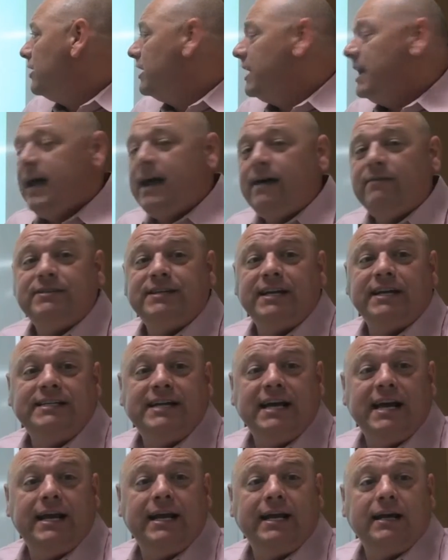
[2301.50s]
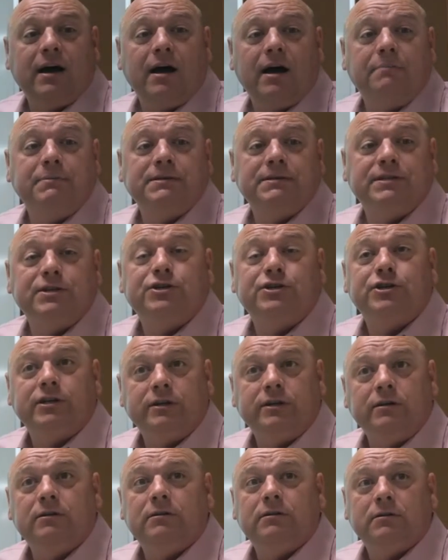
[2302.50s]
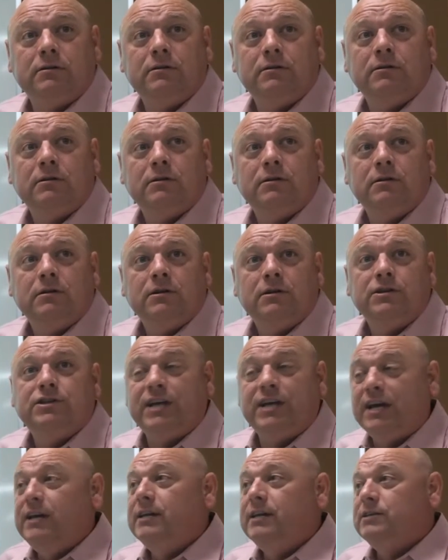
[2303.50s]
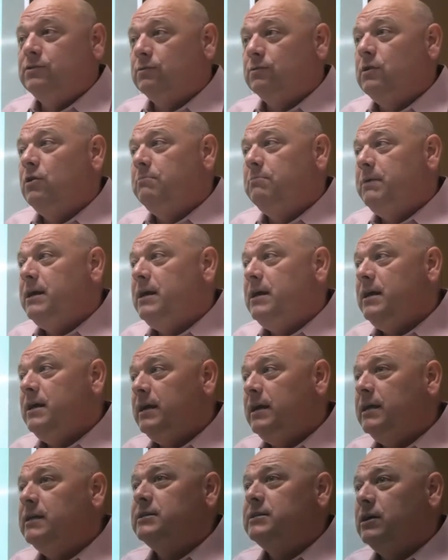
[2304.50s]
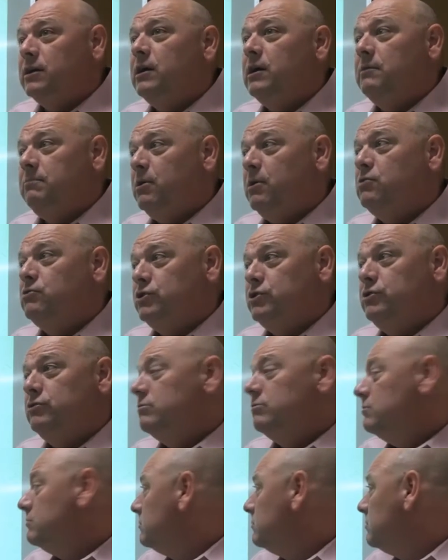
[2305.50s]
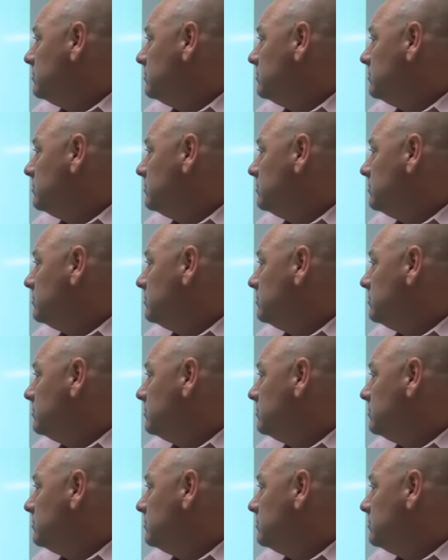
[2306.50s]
going to have satanic opposition. Satan is a real being and he's going to oppose you.